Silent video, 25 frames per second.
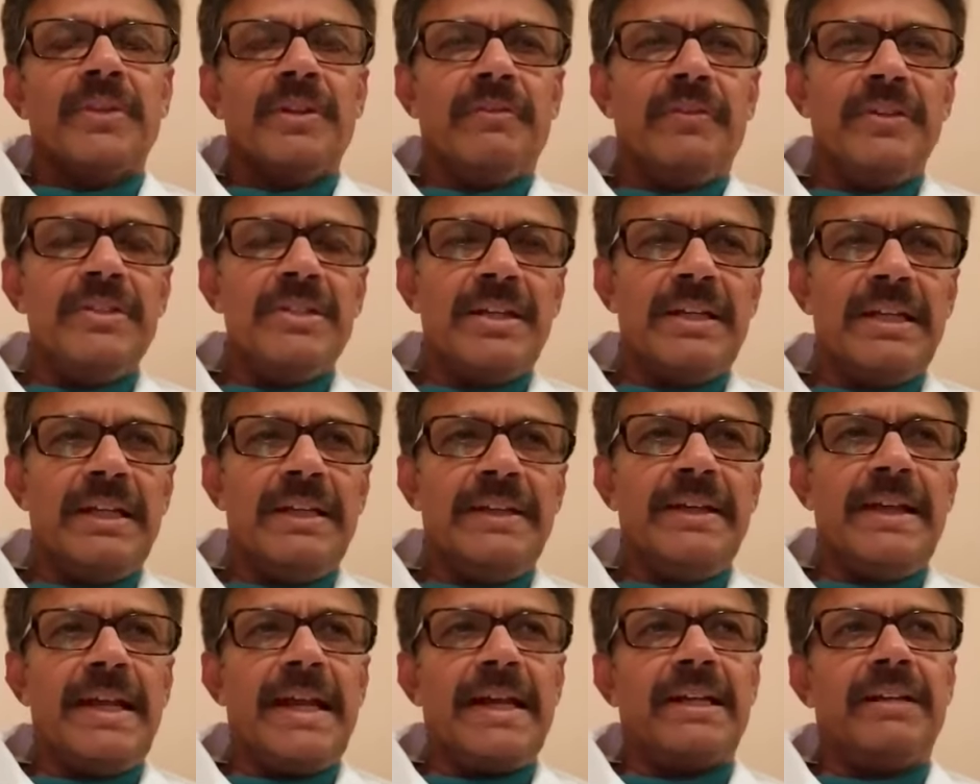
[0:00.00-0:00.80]
physical
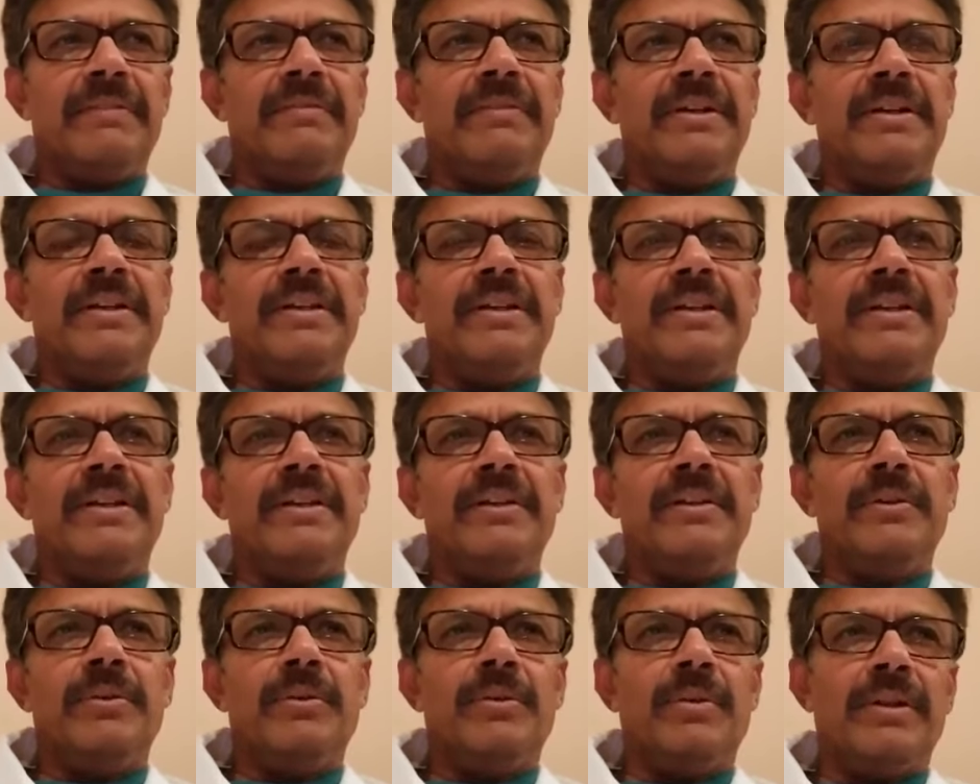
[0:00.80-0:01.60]

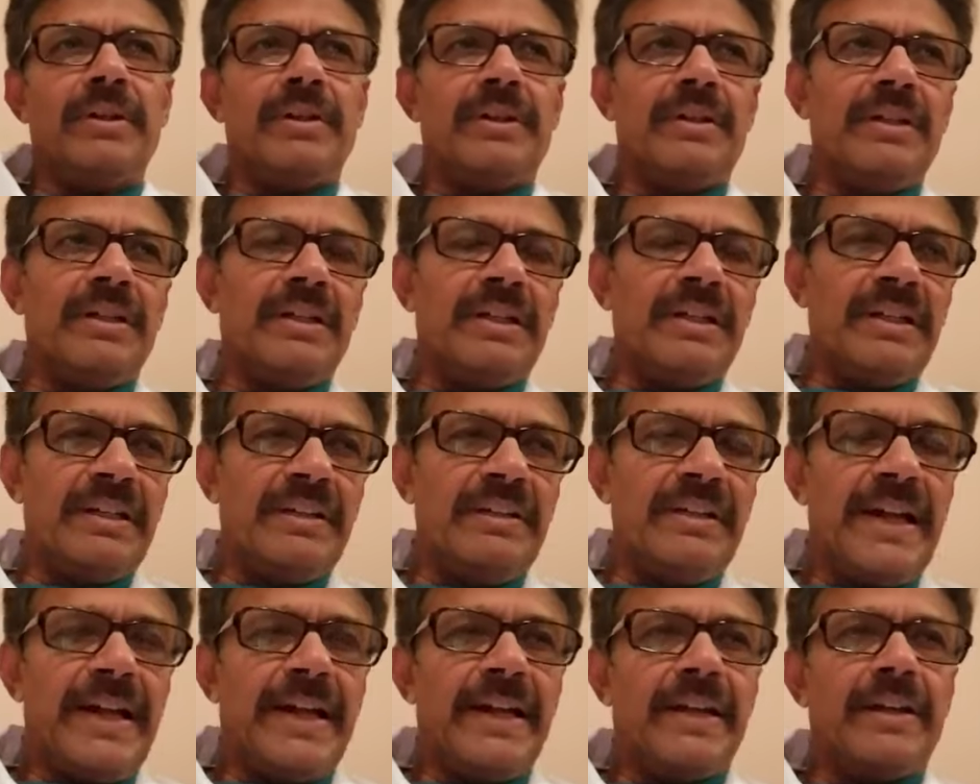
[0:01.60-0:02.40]
inactivity,
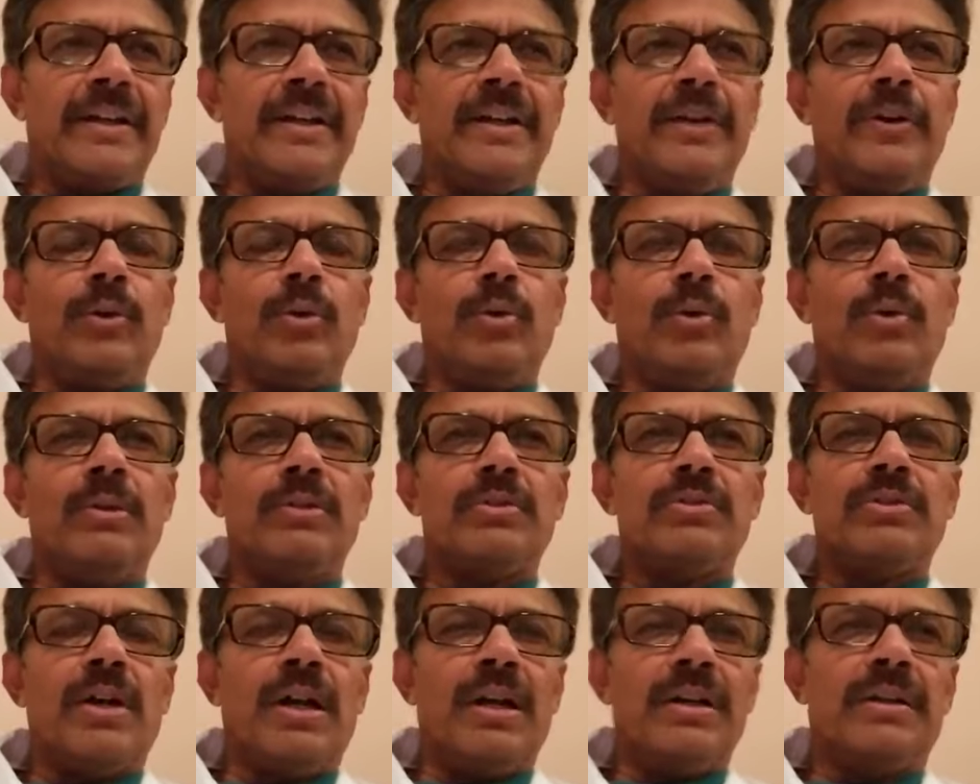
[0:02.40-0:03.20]
diet control,
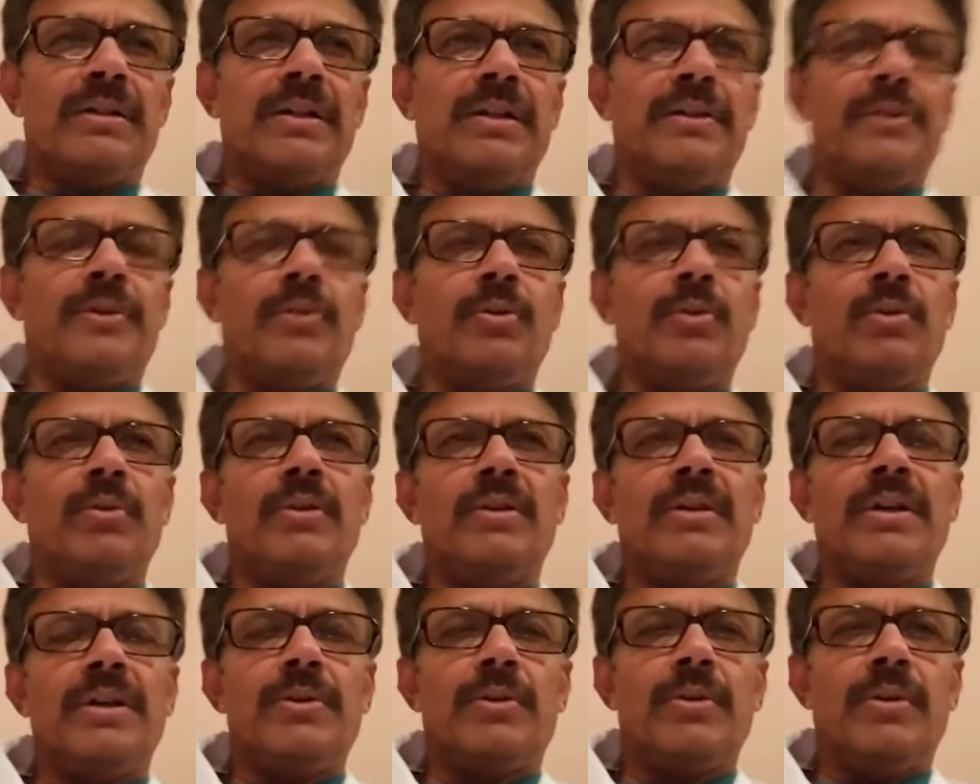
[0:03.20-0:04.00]
salt control,
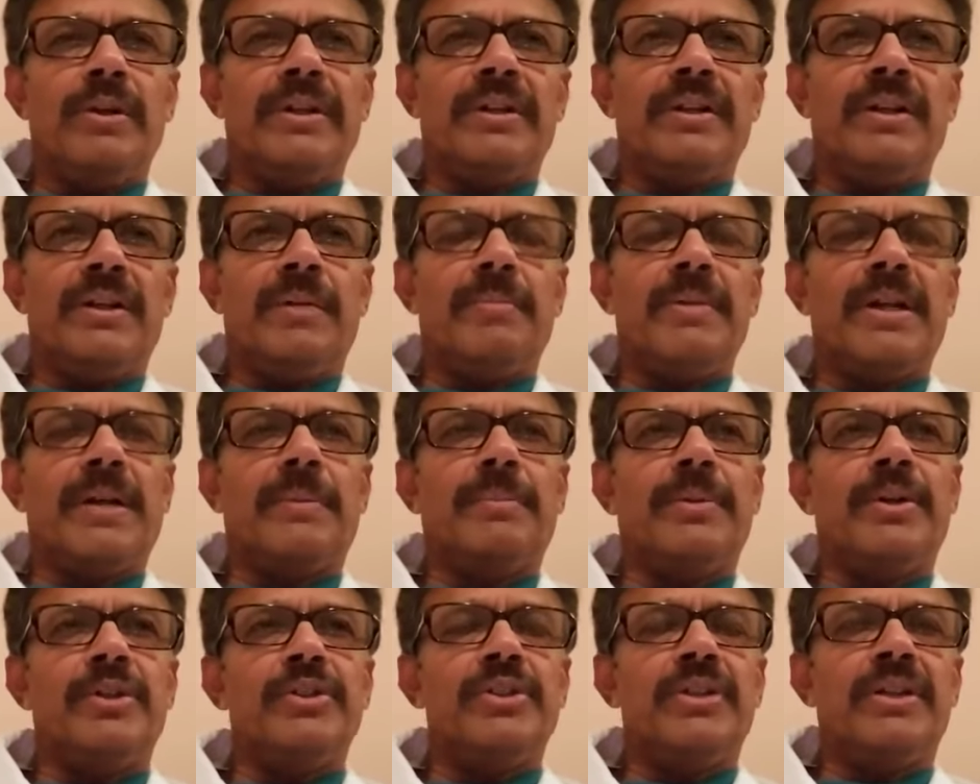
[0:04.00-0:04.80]
controlling blood
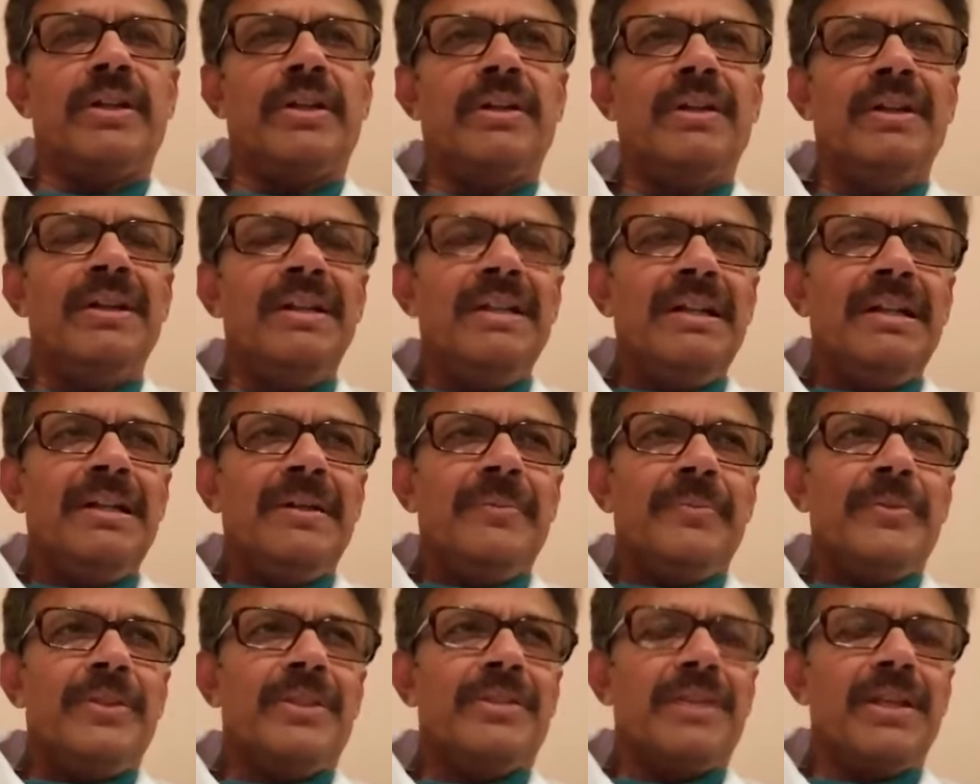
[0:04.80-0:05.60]
pressure.
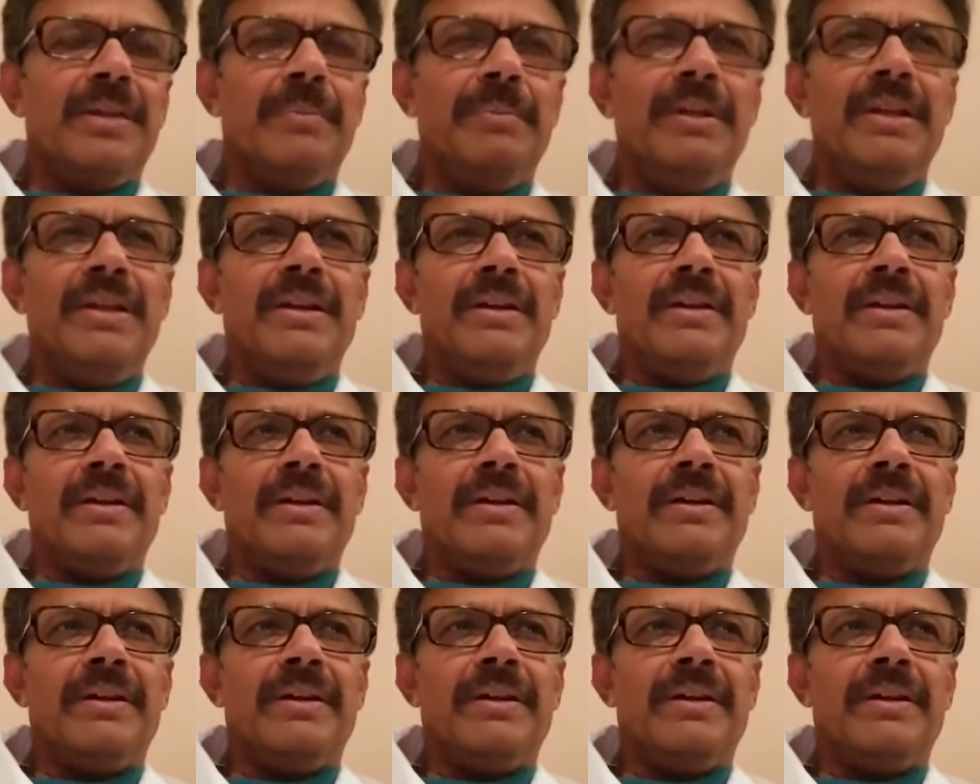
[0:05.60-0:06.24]
This can be